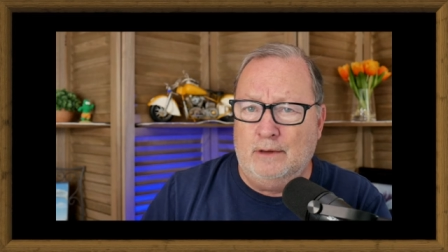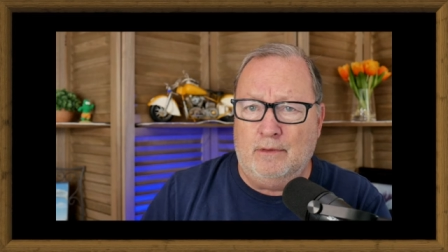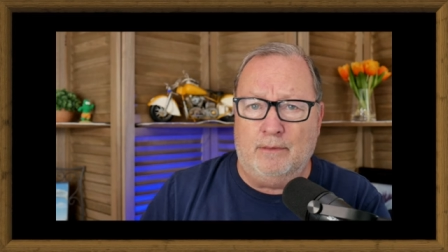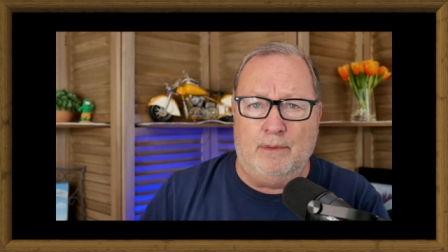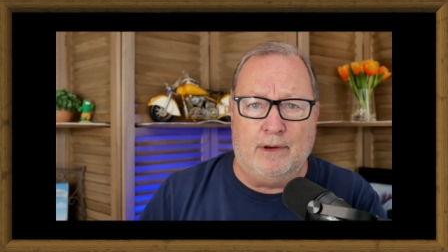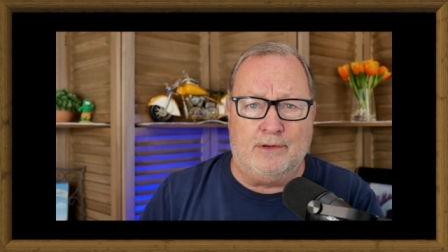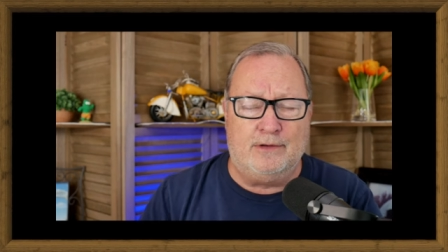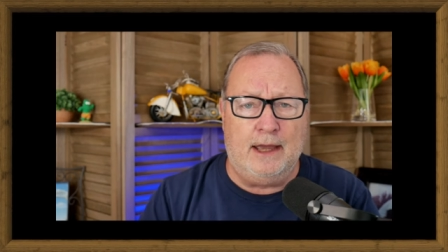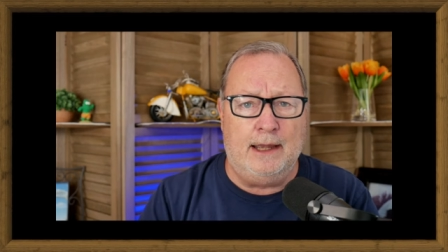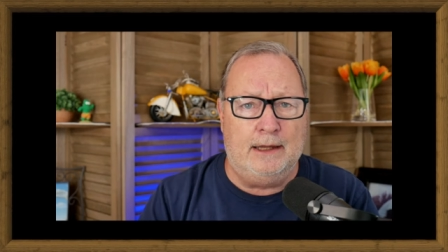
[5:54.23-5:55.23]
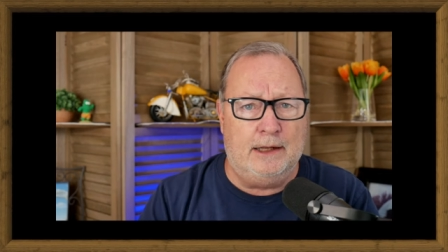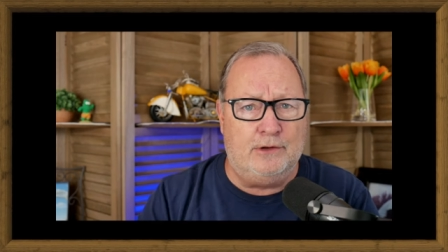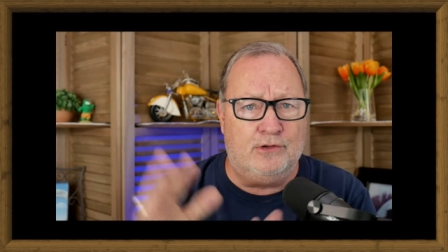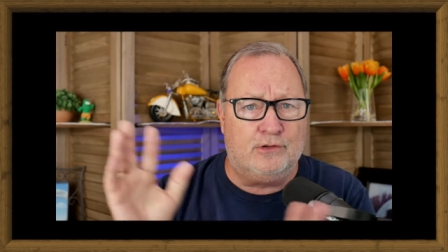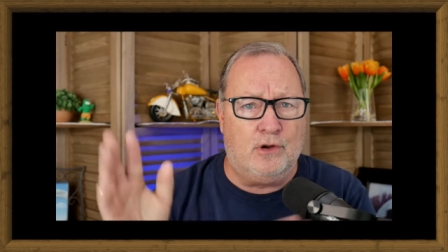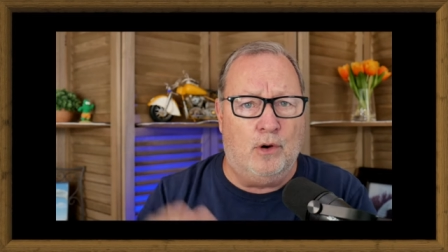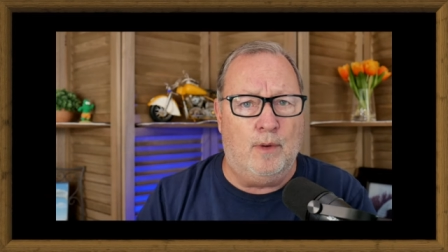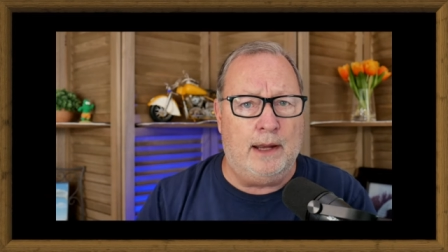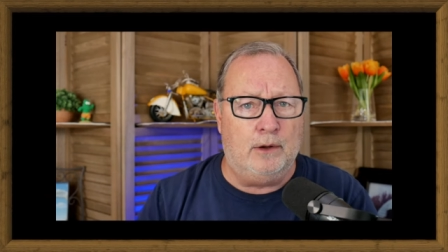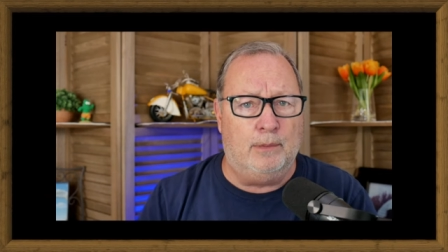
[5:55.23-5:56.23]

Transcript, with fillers: what we want to say, and then just go away.